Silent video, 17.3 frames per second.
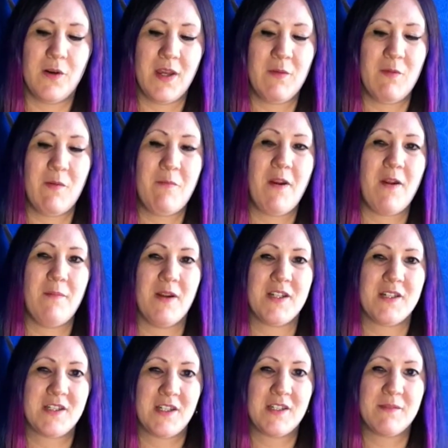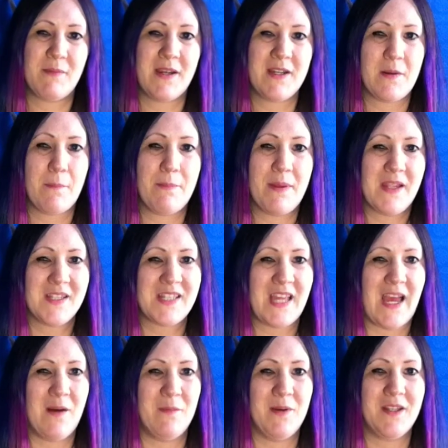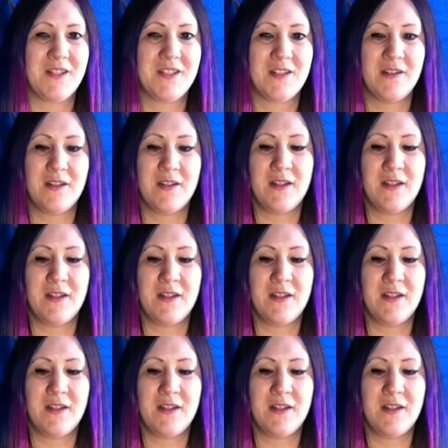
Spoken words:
we pretty much just made a big sandwich